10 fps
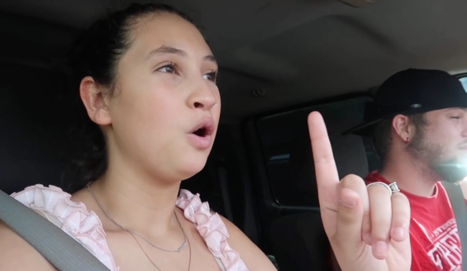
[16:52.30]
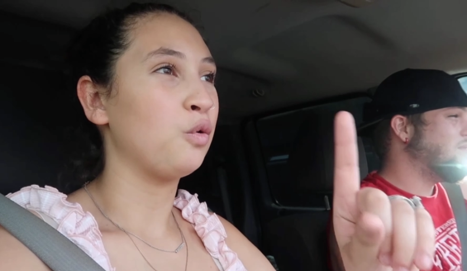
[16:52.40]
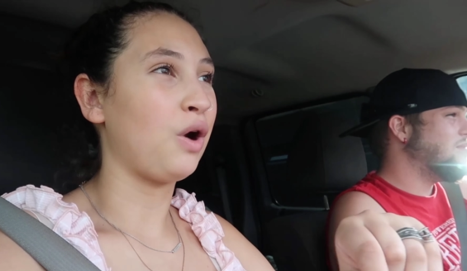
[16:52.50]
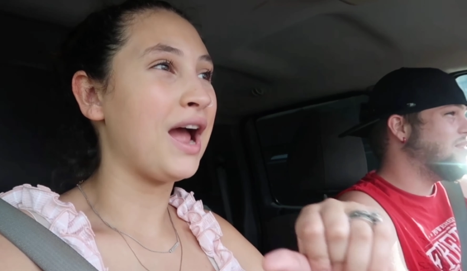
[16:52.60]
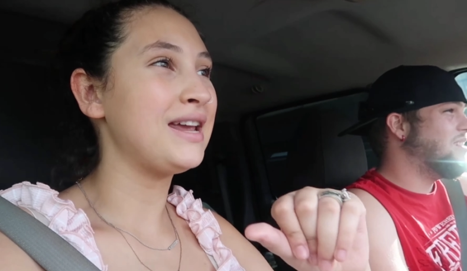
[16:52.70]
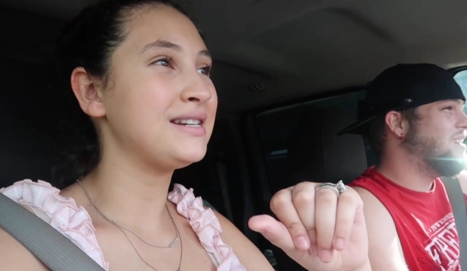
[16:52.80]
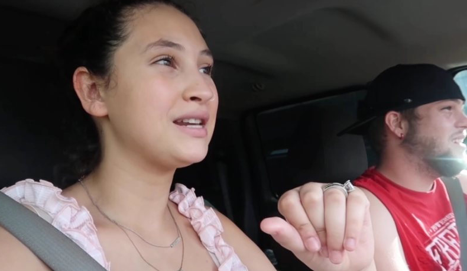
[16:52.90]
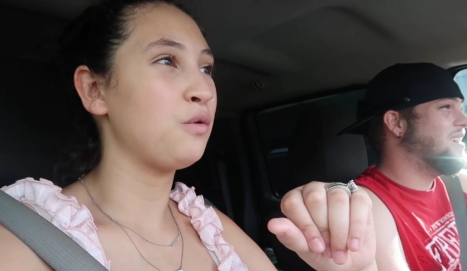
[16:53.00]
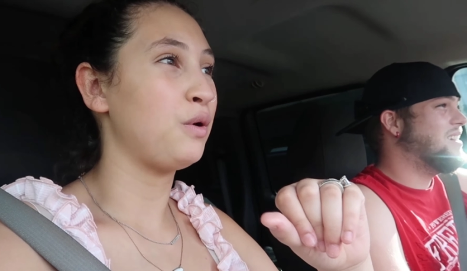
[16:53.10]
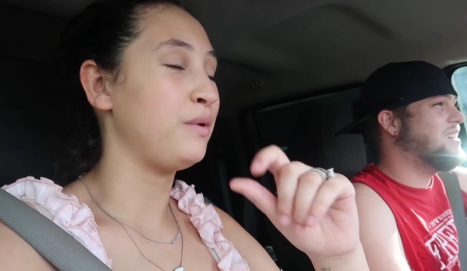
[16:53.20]
Speaker 1: right
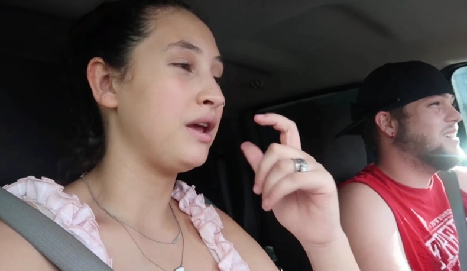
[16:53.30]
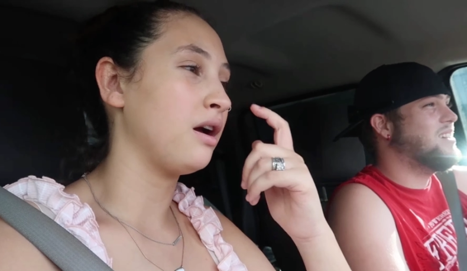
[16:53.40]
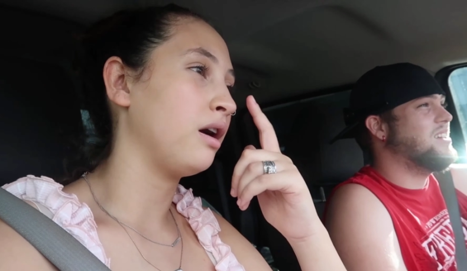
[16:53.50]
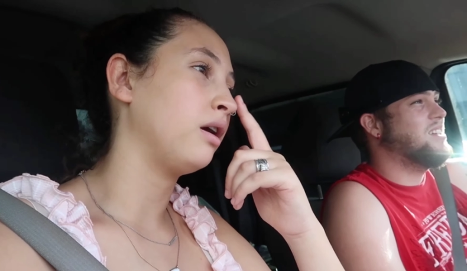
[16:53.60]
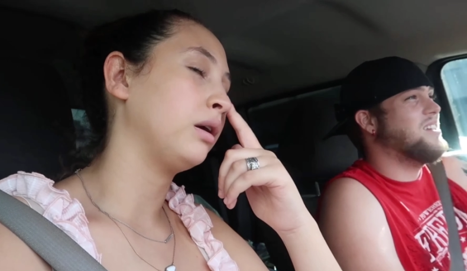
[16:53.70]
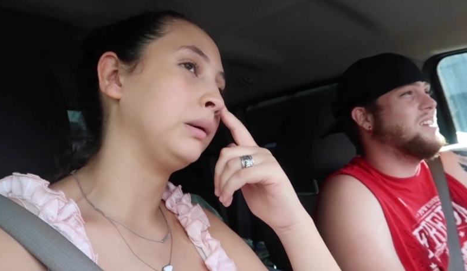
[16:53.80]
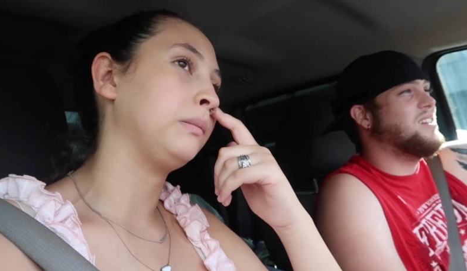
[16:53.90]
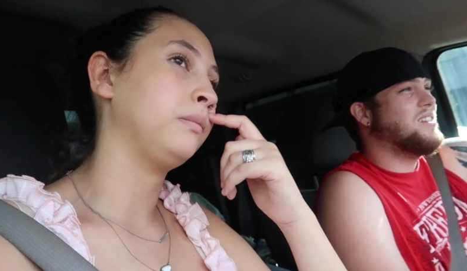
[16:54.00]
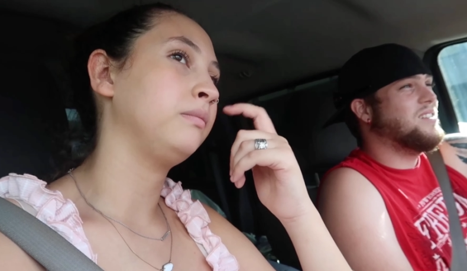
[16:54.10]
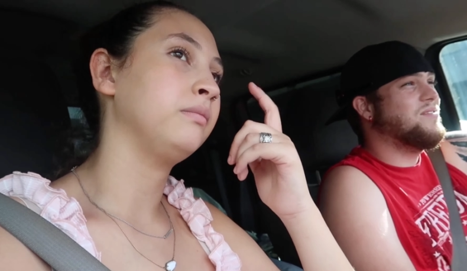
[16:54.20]
when we are, oh
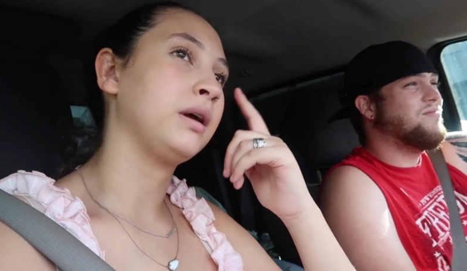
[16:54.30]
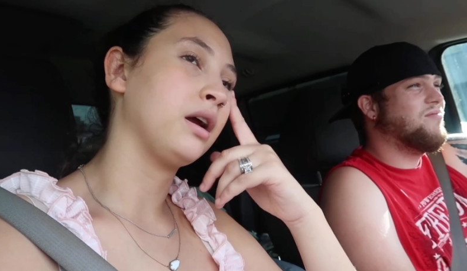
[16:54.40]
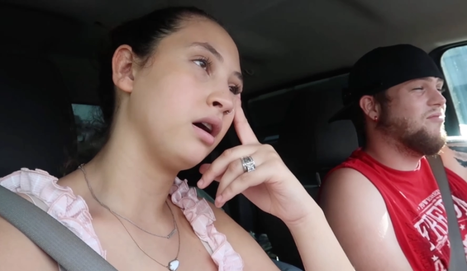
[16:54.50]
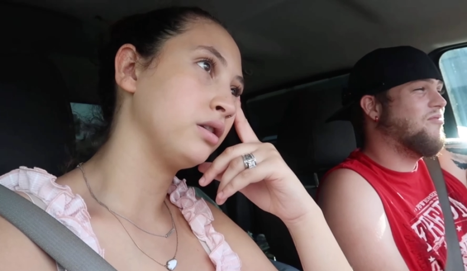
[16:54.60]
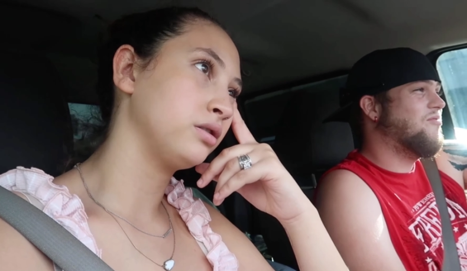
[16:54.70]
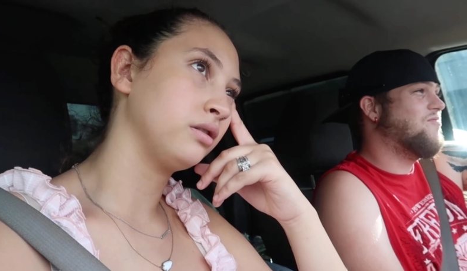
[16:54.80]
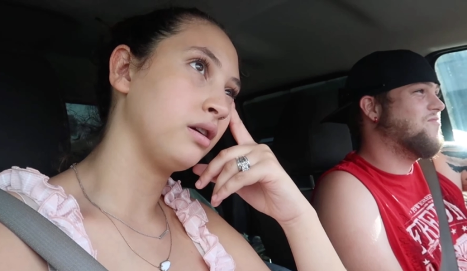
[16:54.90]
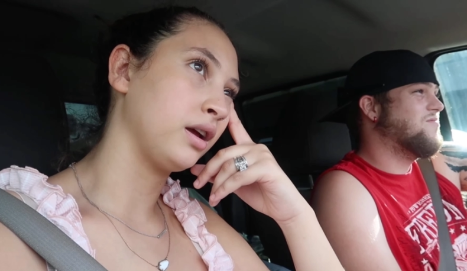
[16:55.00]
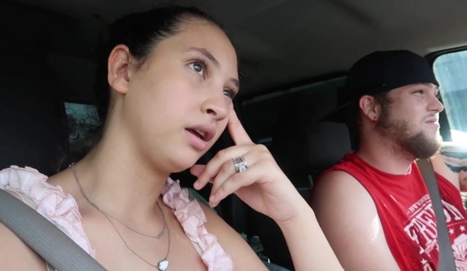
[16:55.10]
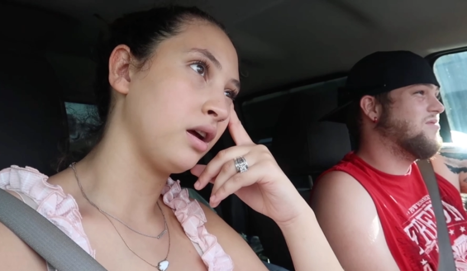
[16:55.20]
my gosh,
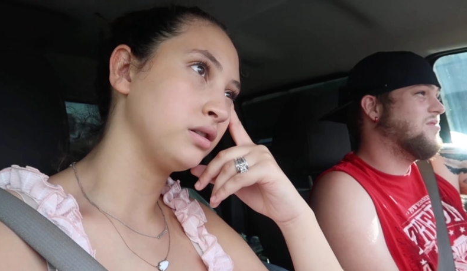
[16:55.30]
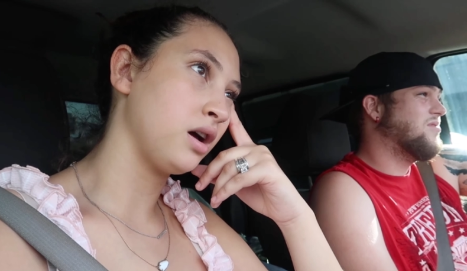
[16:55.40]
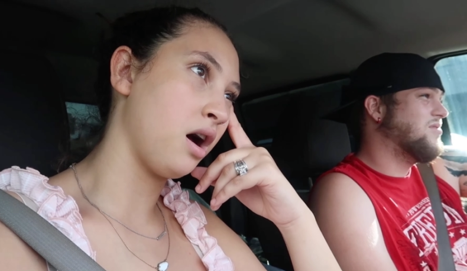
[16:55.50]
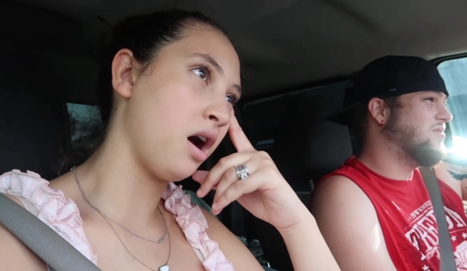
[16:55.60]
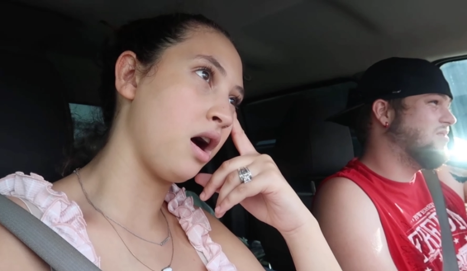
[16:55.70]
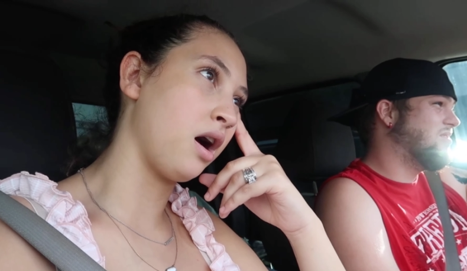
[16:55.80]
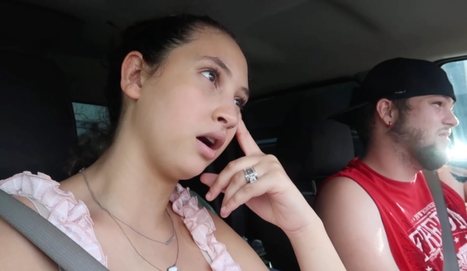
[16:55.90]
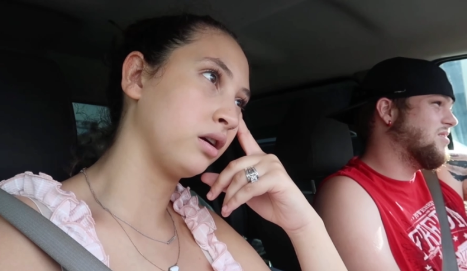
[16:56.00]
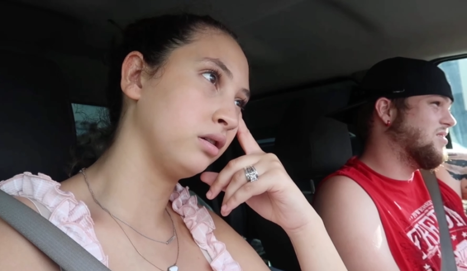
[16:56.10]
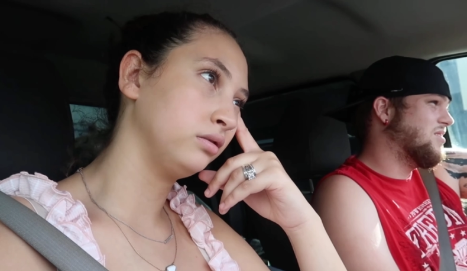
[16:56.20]
I cannot
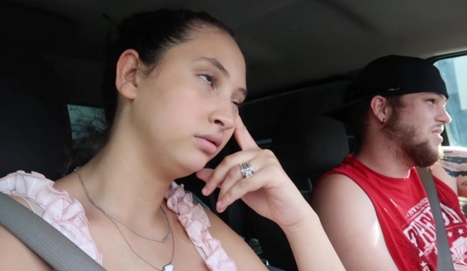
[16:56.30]
talk.